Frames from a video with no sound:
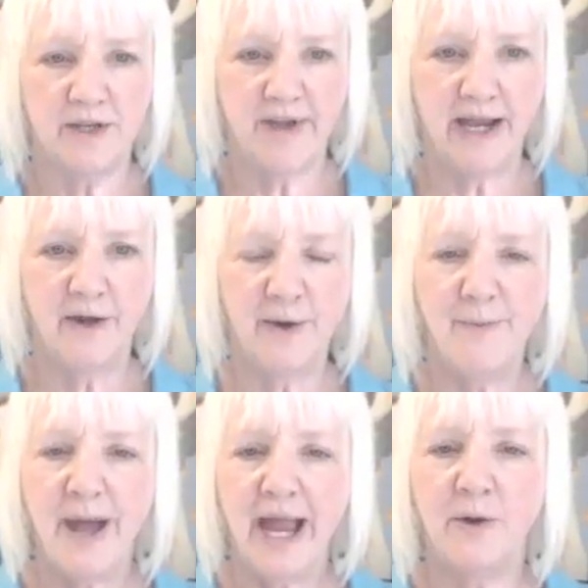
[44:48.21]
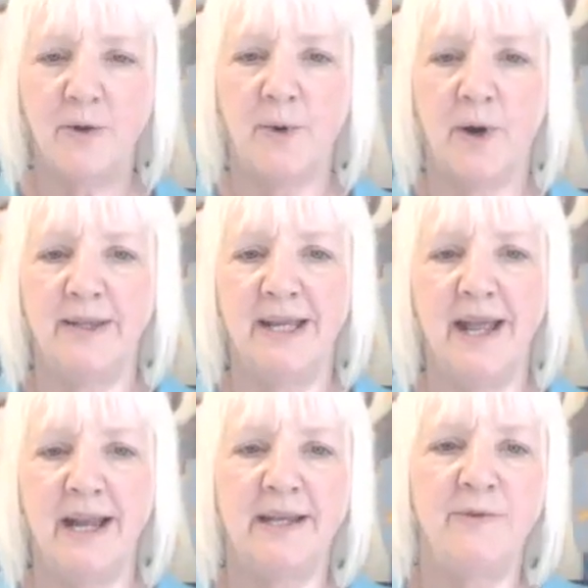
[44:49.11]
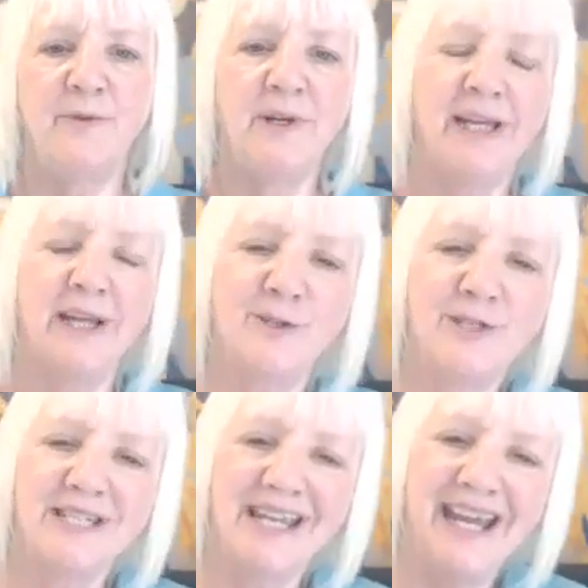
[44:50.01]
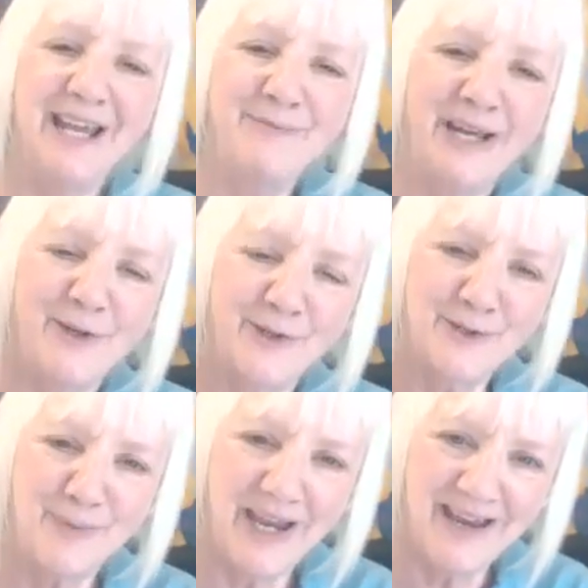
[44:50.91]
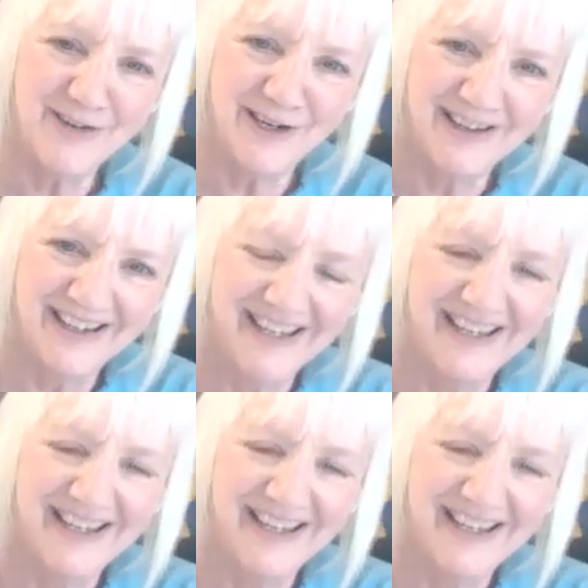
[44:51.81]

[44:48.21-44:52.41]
So if I go to my core, then I can really understand my daughter's behavior.